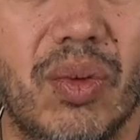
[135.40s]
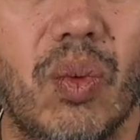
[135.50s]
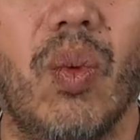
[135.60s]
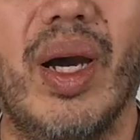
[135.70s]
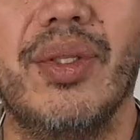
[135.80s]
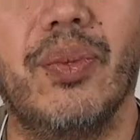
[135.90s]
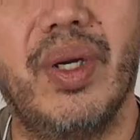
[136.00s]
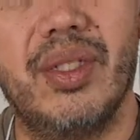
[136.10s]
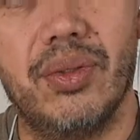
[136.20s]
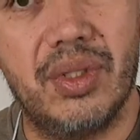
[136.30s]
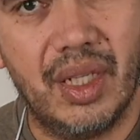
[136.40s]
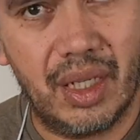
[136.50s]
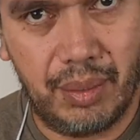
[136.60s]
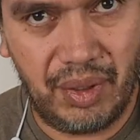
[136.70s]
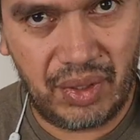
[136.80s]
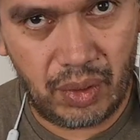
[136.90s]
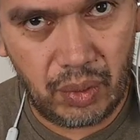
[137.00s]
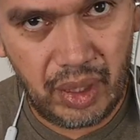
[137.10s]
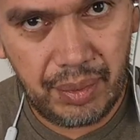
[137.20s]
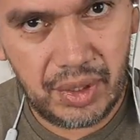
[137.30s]
one way to think about
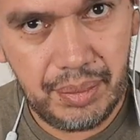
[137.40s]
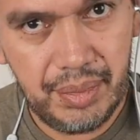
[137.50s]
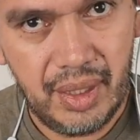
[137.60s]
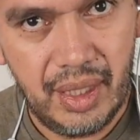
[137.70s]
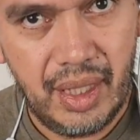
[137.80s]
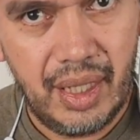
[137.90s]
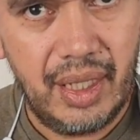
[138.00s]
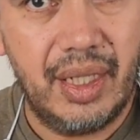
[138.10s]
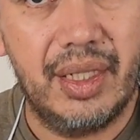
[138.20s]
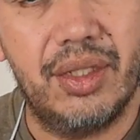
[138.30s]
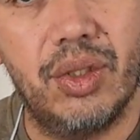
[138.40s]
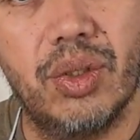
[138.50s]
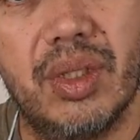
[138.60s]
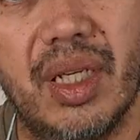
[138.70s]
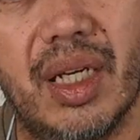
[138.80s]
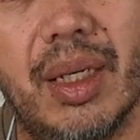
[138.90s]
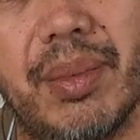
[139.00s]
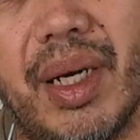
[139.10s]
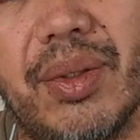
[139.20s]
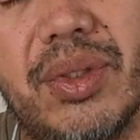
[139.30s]
equilibrium is to think
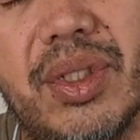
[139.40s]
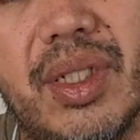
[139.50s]
about